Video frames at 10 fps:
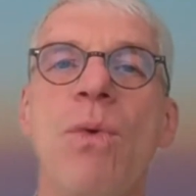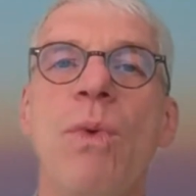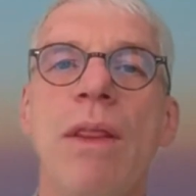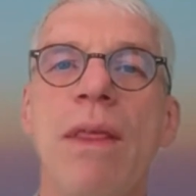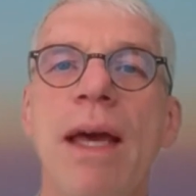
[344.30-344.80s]

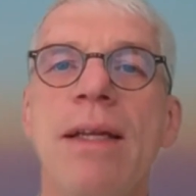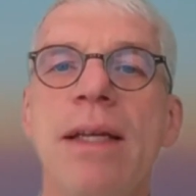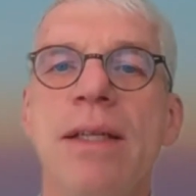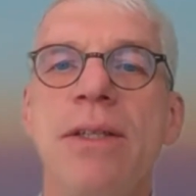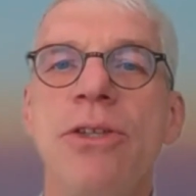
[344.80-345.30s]
We then,
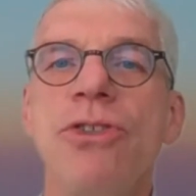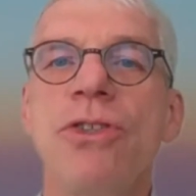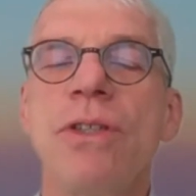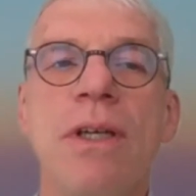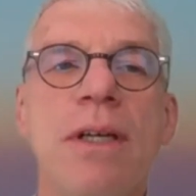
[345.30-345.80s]
in
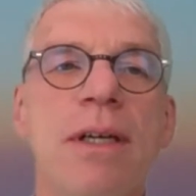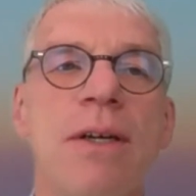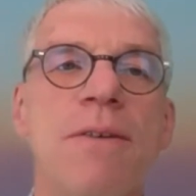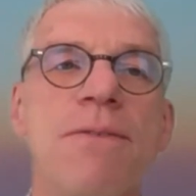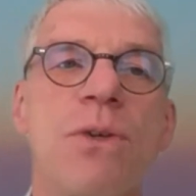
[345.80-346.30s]
addition,
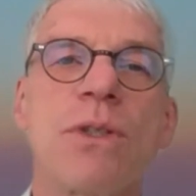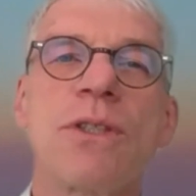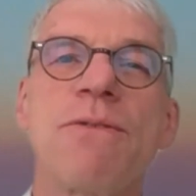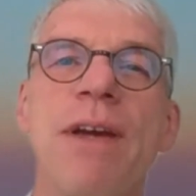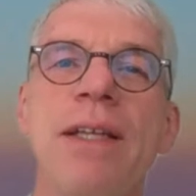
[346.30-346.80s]
of course,
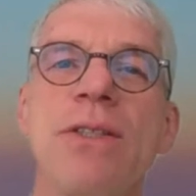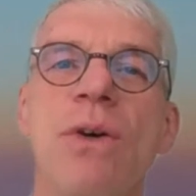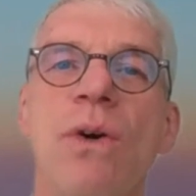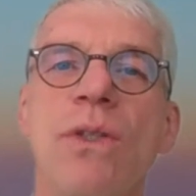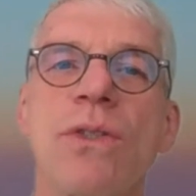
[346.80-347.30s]
face
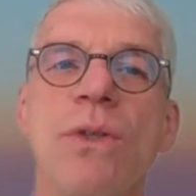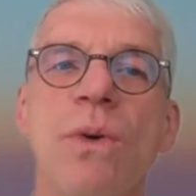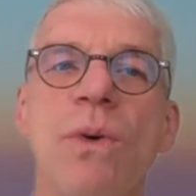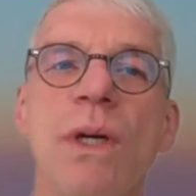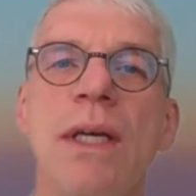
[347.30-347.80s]

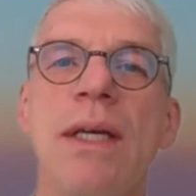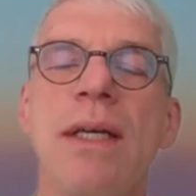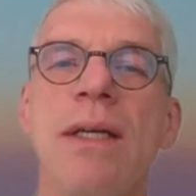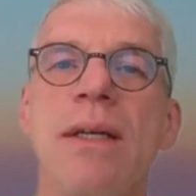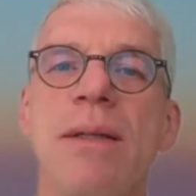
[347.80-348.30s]
also
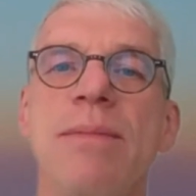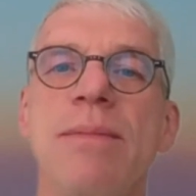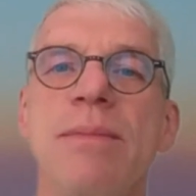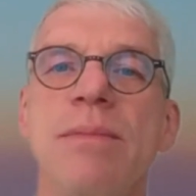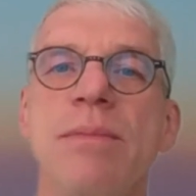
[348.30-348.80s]

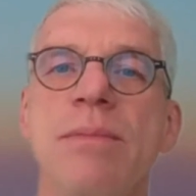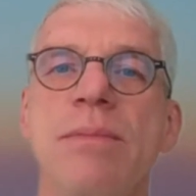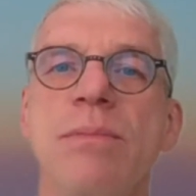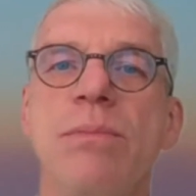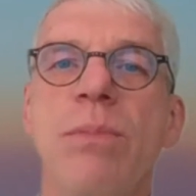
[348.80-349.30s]

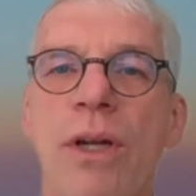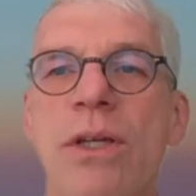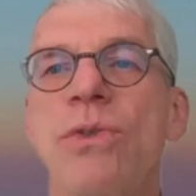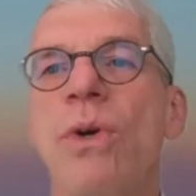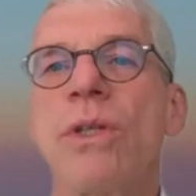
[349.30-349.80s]
border
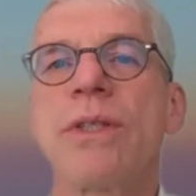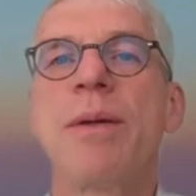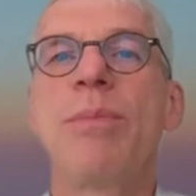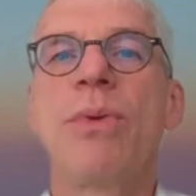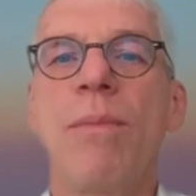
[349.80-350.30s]

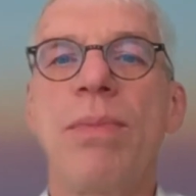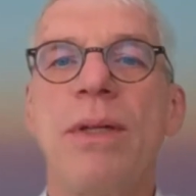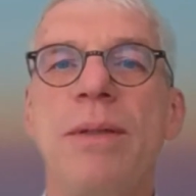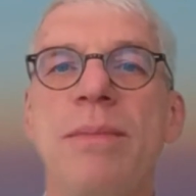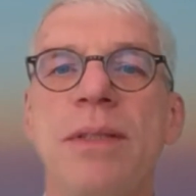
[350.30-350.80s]
crossing
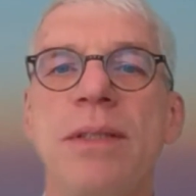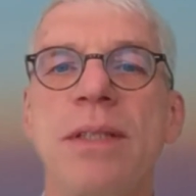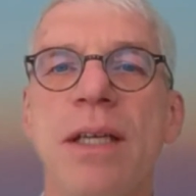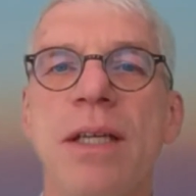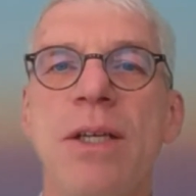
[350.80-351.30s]
problems.
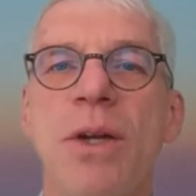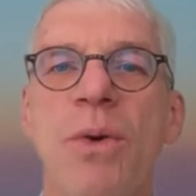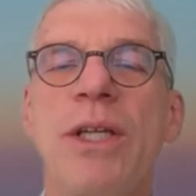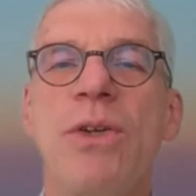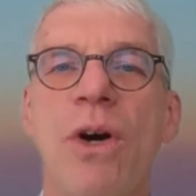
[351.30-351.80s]

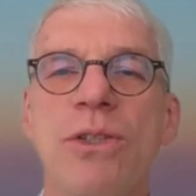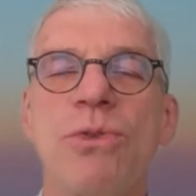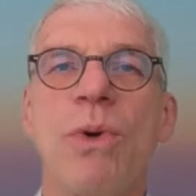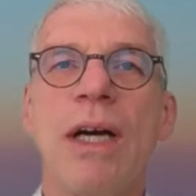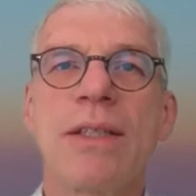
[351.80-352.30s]
In
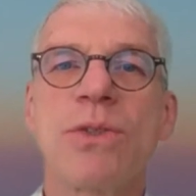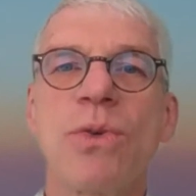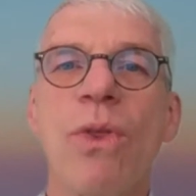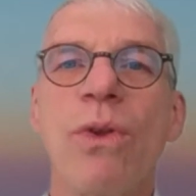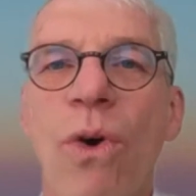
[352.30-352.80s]
contrast
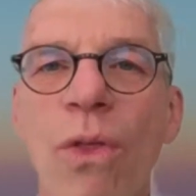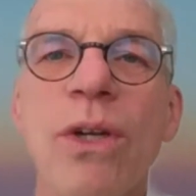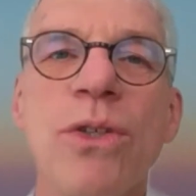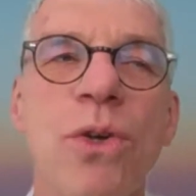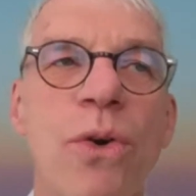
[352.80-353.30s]
to the
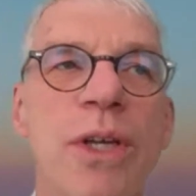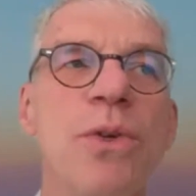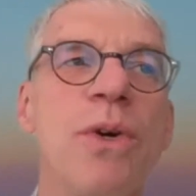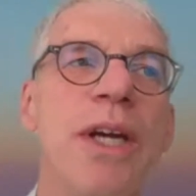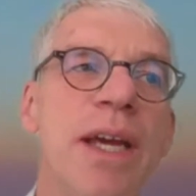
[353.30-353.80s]
northern
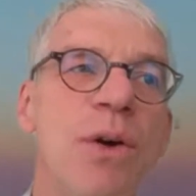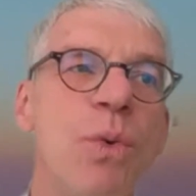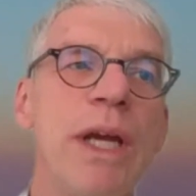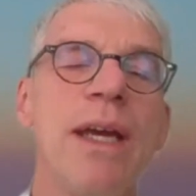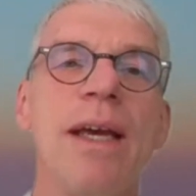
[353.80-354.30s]
corridor here,
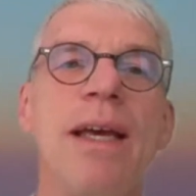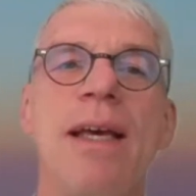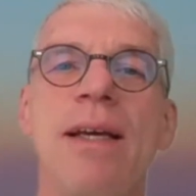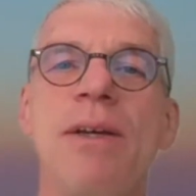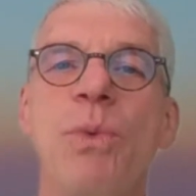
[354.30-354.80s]

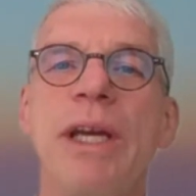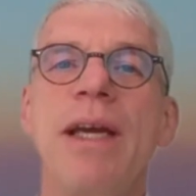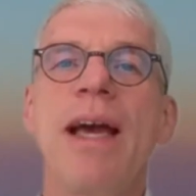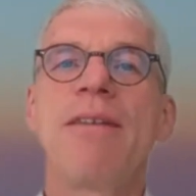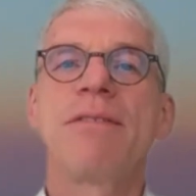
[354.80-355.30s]
we
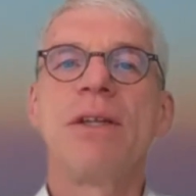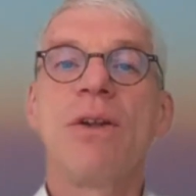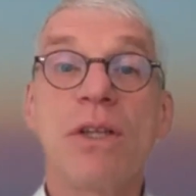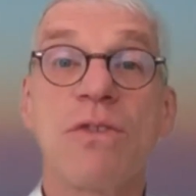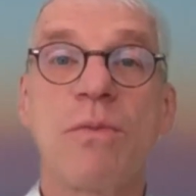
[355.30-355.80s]
have a
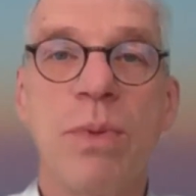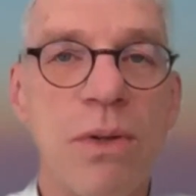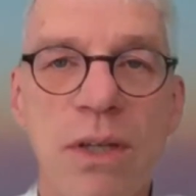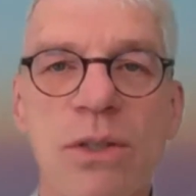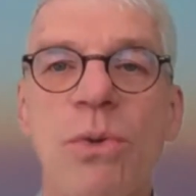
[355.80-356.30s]
lot of
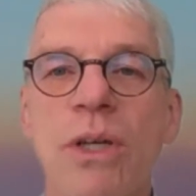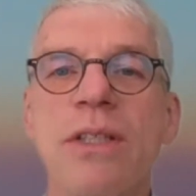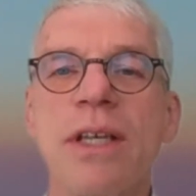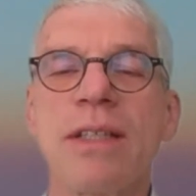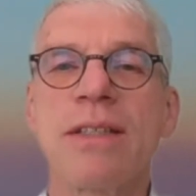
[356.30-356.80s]
border
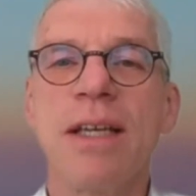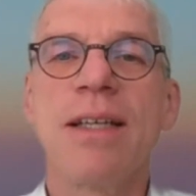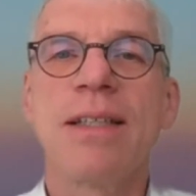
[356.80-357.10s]
crossings.